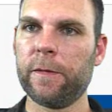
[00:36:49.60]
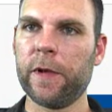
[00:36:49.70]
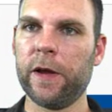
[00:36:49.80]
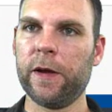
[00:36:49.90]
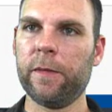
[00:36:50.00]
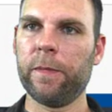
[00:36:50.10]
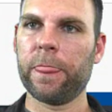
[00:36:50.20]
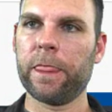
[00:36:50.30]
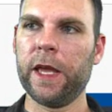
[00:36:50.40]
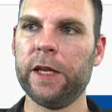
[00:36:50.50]

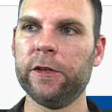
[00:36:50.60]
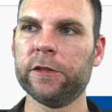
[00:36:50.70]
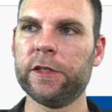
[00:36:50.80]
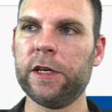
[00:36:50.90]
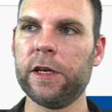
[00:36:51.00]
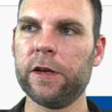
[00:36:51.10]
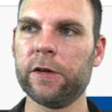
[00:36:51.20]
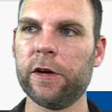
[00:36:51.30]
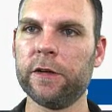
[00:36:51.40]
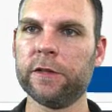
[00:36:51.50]
and you'll see
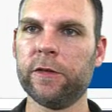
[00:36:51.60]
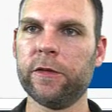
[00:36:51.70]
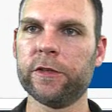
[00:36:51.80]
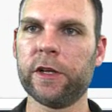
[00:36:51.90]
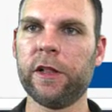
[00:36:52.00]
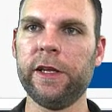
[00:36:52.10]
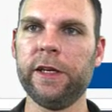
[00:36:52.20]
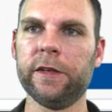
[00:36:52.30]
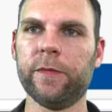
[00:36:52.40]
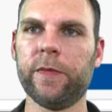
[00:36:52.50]
here also there's a
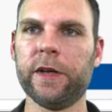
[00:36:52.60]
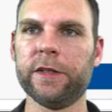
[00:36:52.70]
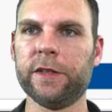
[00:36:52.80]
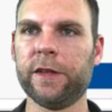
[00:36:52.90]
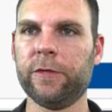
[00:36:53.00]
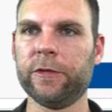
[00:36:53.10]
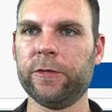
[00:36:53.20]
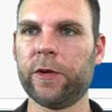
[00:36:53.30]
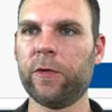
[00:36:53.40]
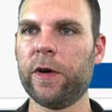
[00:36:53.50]
cleaning deposit that was
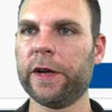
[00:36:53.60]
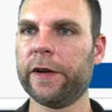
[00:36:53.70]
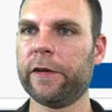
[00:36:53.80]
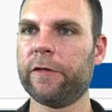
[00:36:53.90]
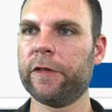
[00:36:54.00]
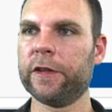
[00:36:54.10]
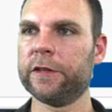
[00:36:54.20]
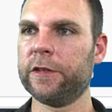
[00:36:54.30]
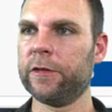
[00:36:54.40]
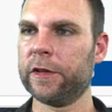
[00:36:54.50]
required for
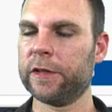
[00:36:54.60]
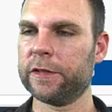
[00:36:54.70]
this unit.